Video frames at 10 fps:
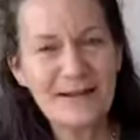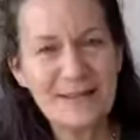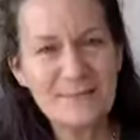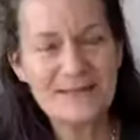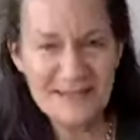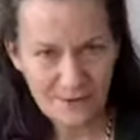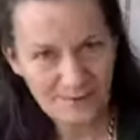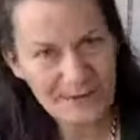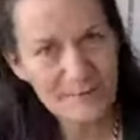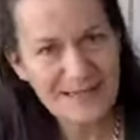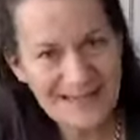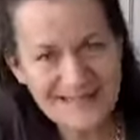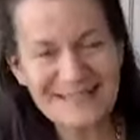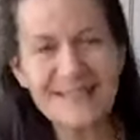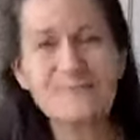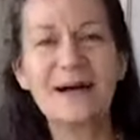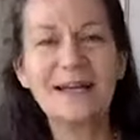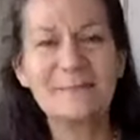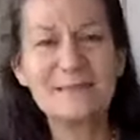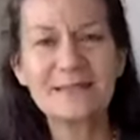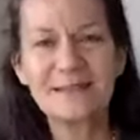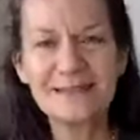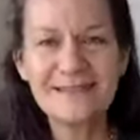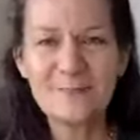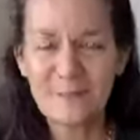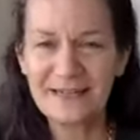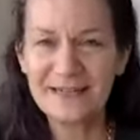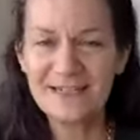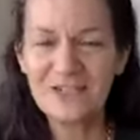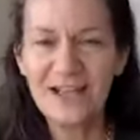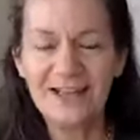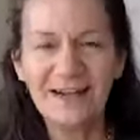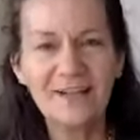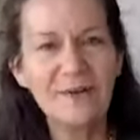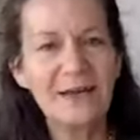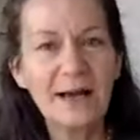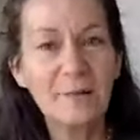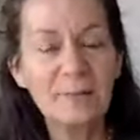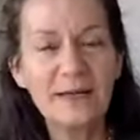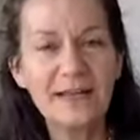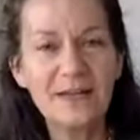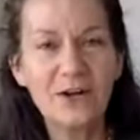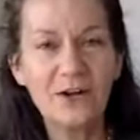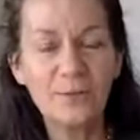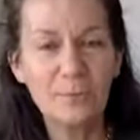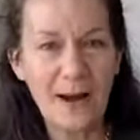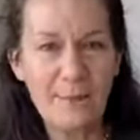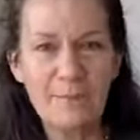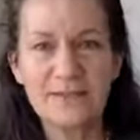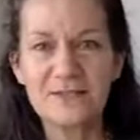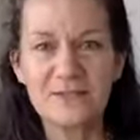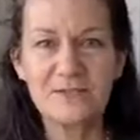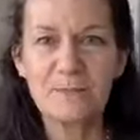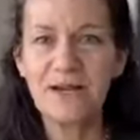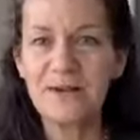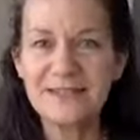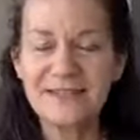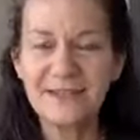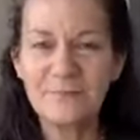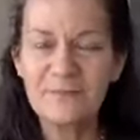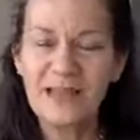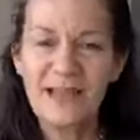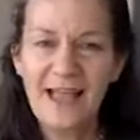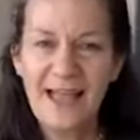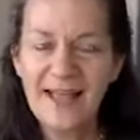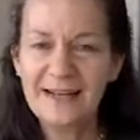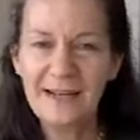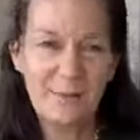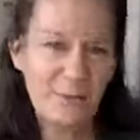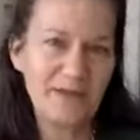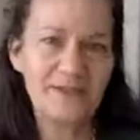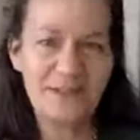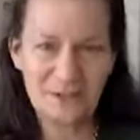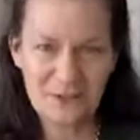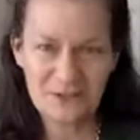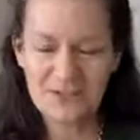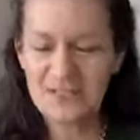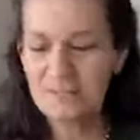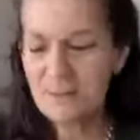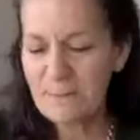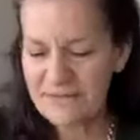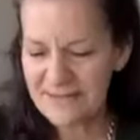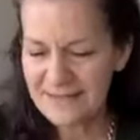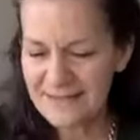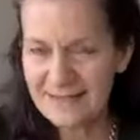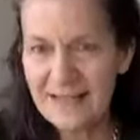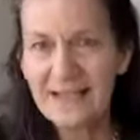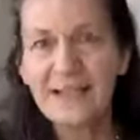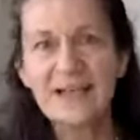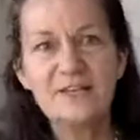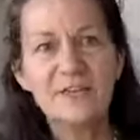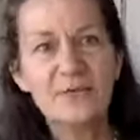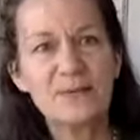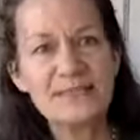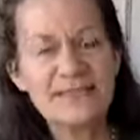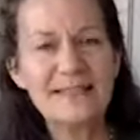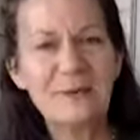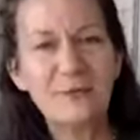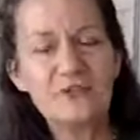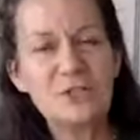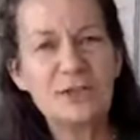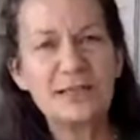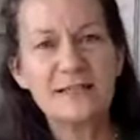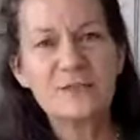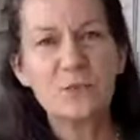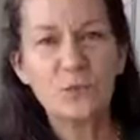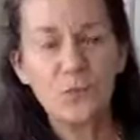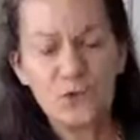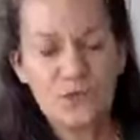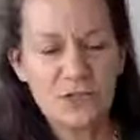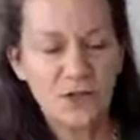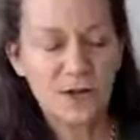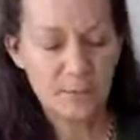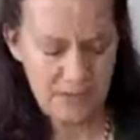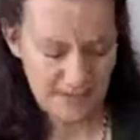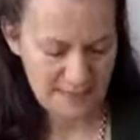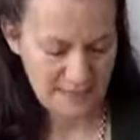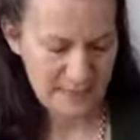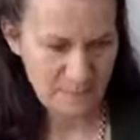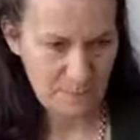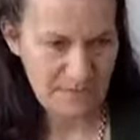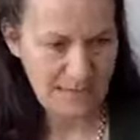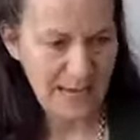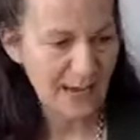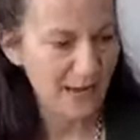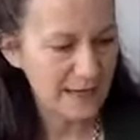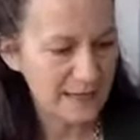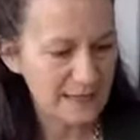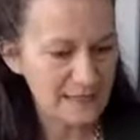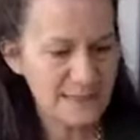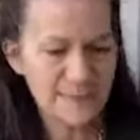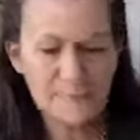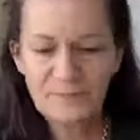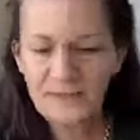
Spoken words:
that's Irina McKenzie, and my name's Lisa Bunnage, and I own a company called Bratbusters Parenting, and I'm a parenting coach. That's my business. So the reason that we're doing this workshop is because,